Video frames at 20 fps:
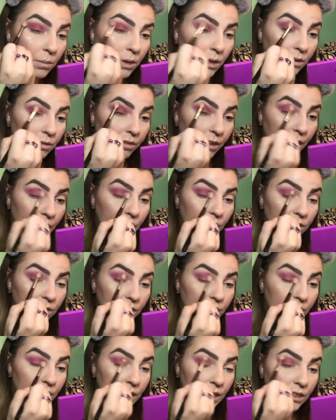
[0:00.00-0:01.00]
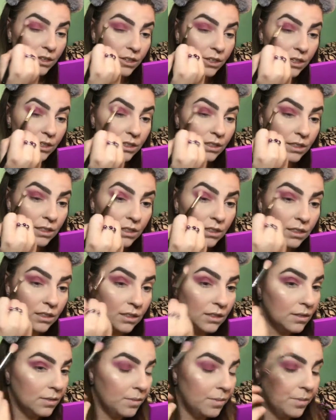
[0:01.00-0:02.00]
buff out the edges.
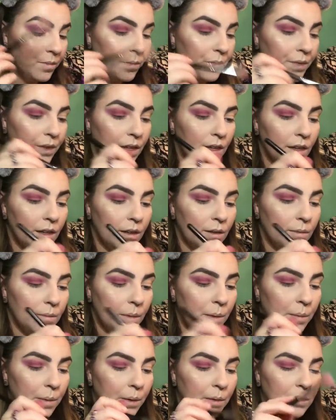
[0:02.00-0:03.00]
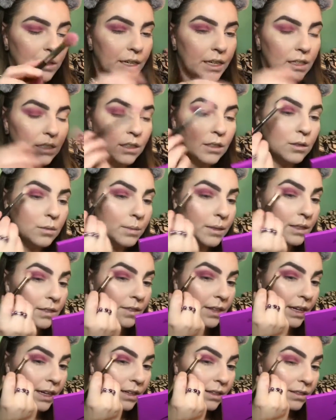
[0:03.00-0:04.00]
Maybe we'll take a little bit
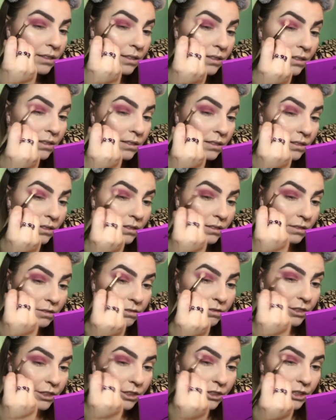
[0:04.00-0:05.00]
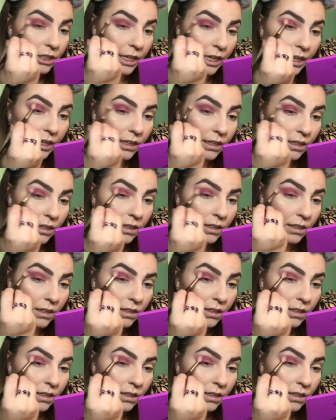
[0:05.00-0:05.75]
of that first shade.